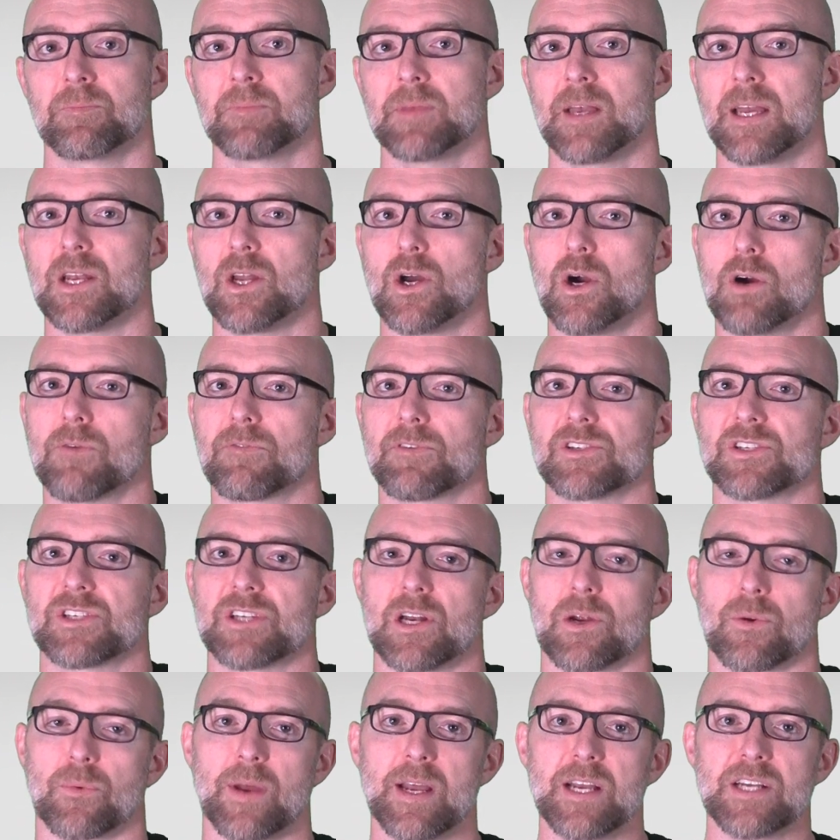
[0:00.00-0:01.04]
And over
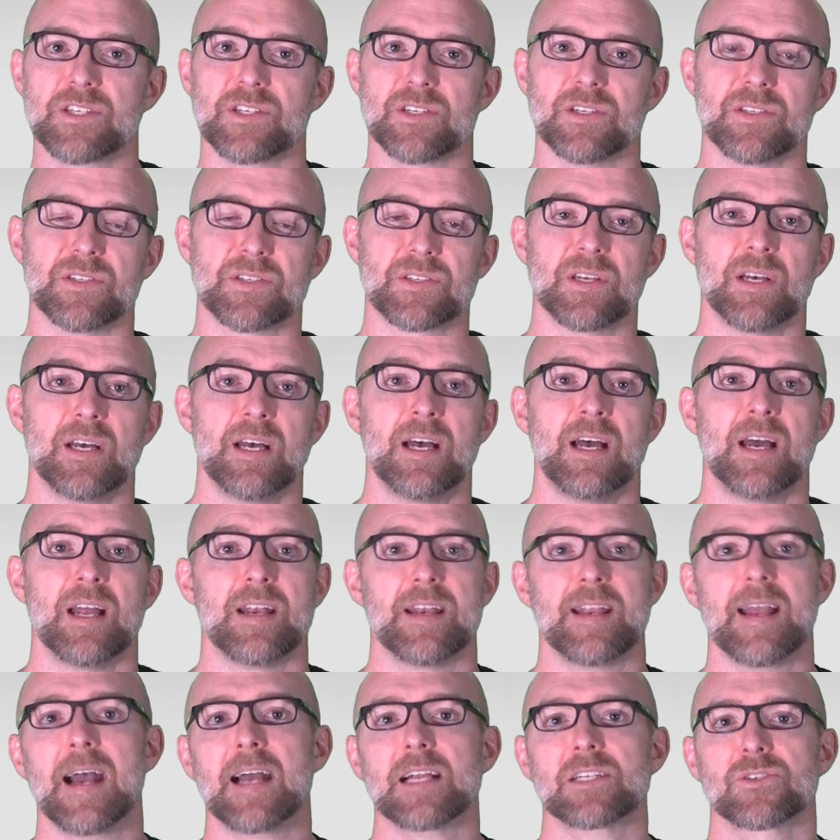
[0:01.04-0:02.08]
generations,
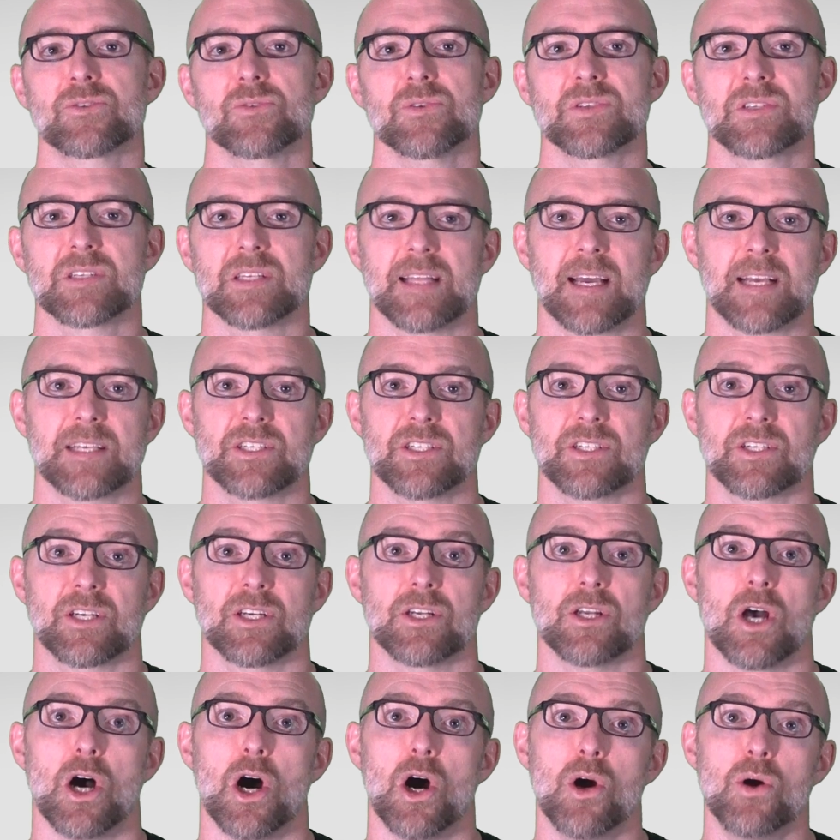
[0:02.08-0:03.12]
natural selection
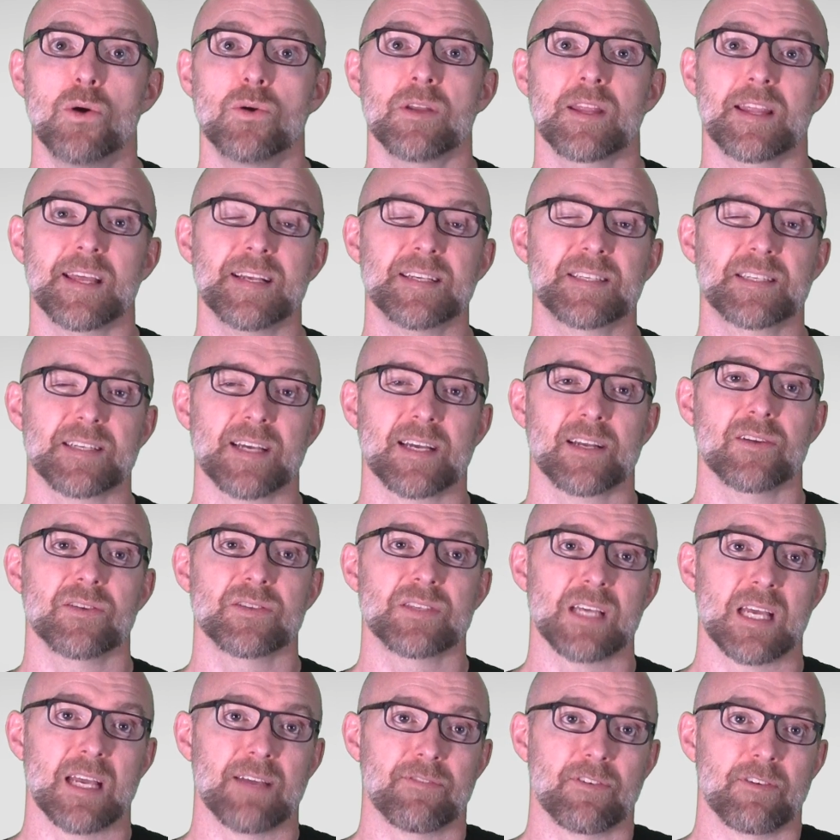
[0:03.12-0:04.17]
can hone these
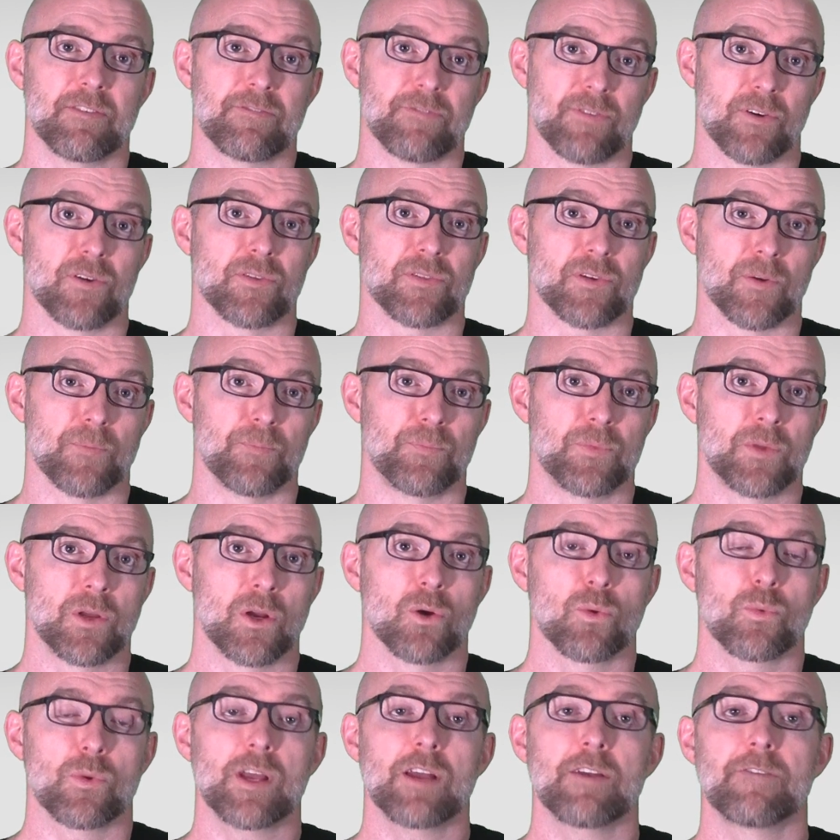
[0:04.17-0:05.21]
signals even further,
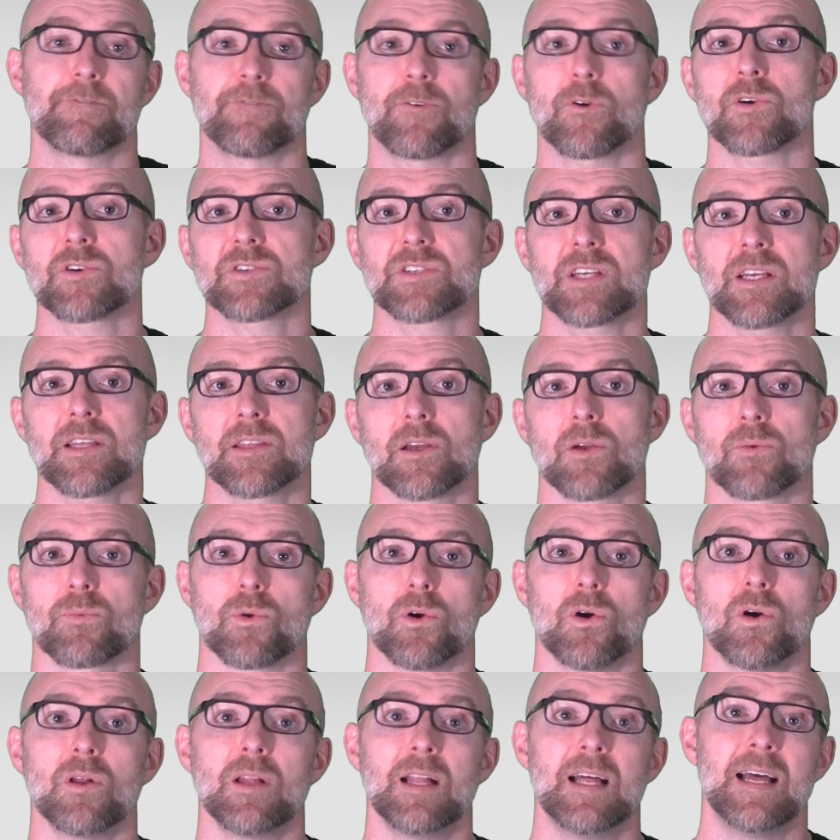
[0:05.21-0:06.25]
reinforcing their
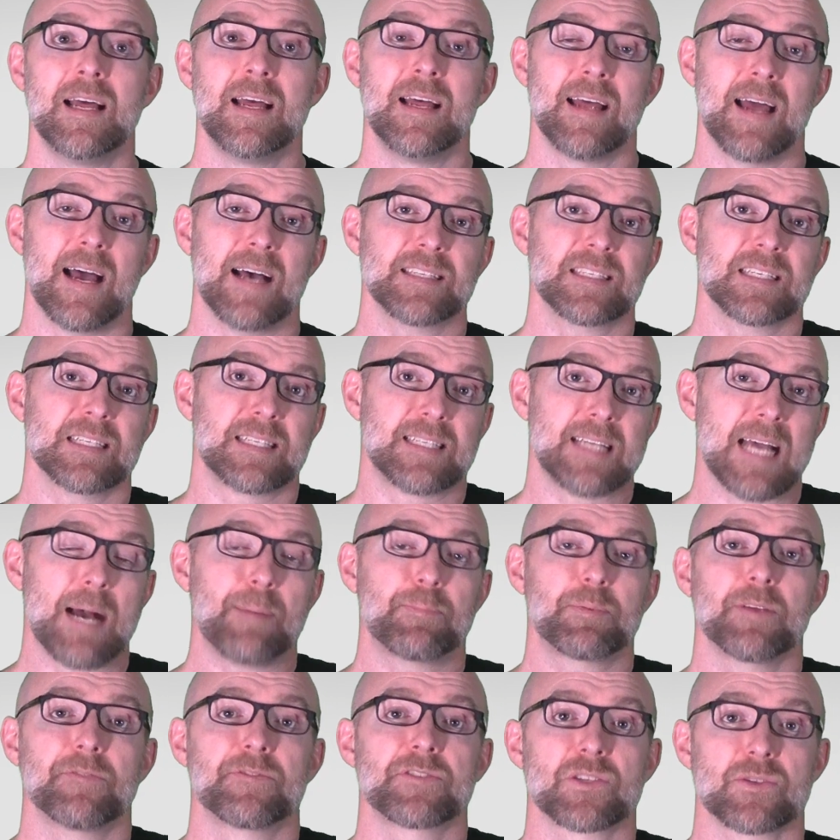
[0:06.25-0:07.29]
role as
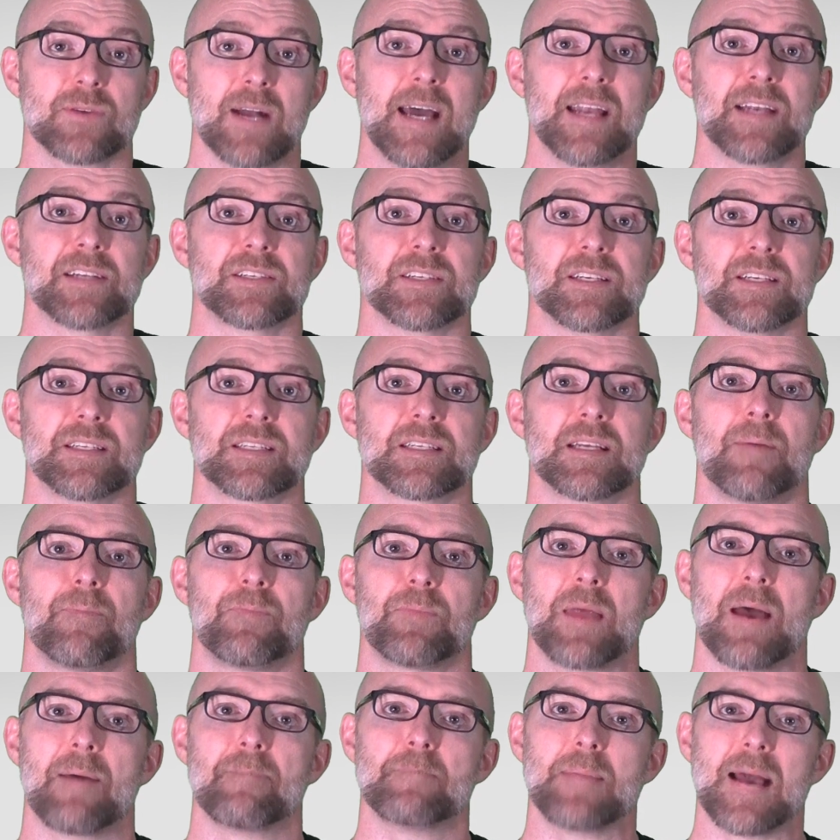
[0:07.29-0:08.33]
adaptive strategies
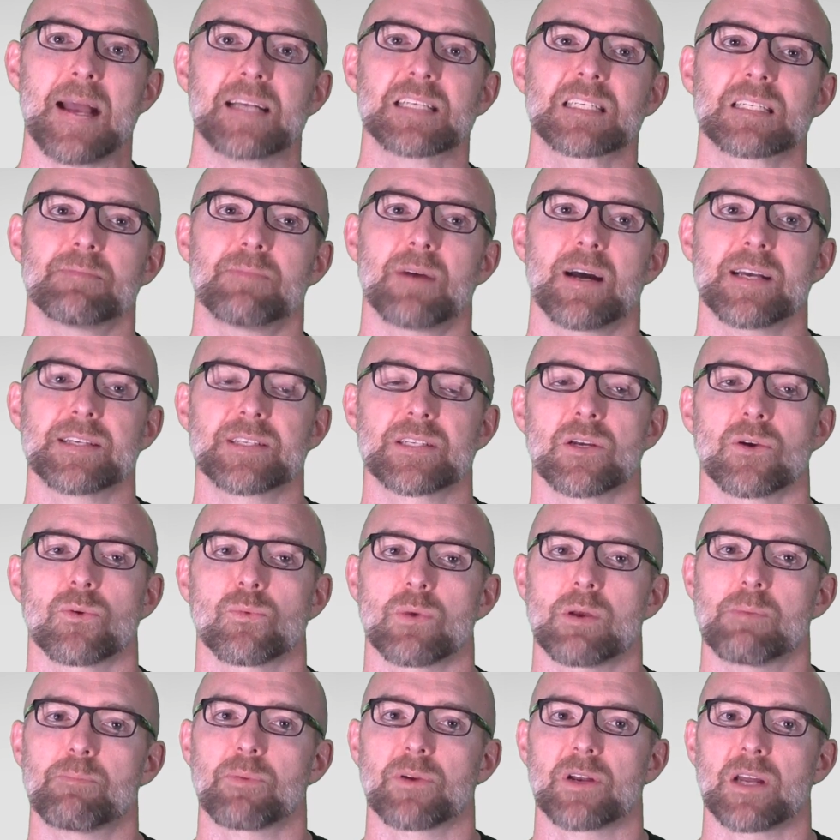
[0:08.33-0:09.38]
that maximize
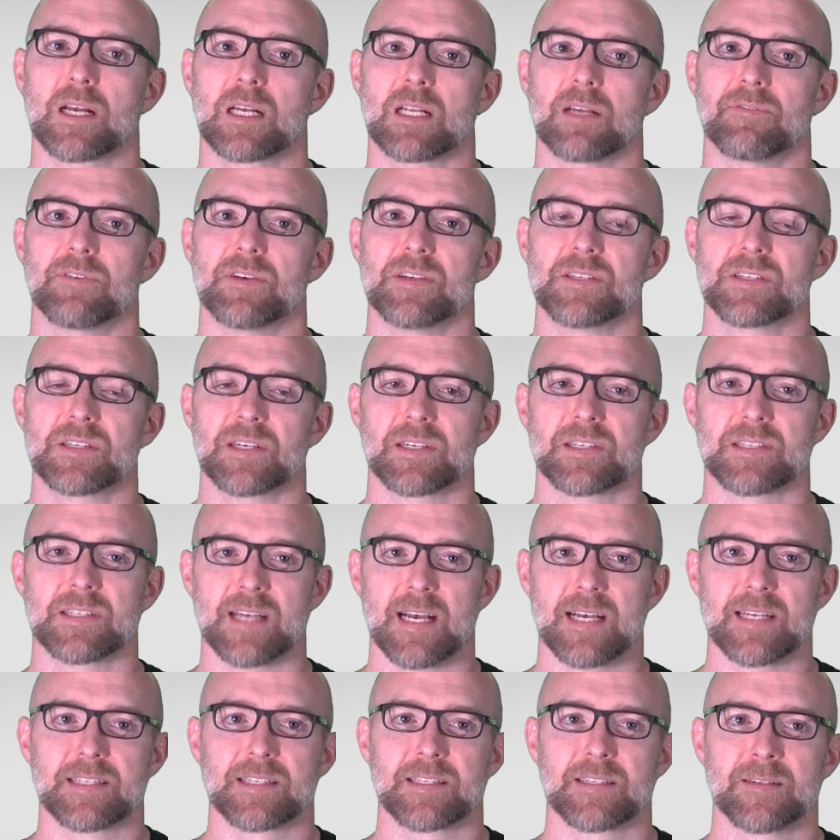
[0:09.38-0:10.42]
reproductive
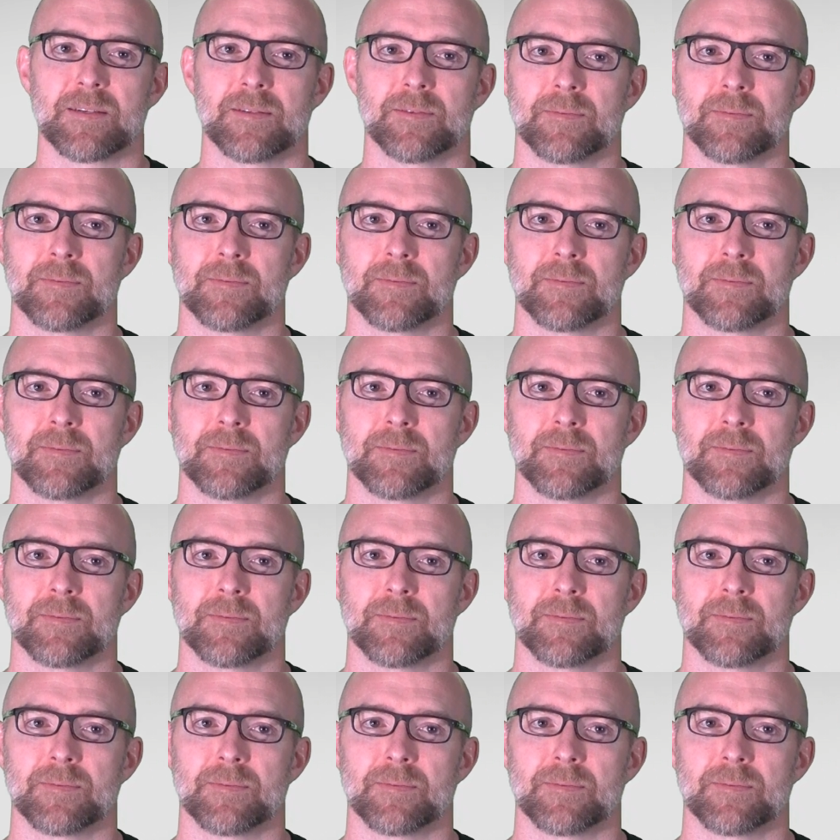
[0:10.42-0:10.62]
success.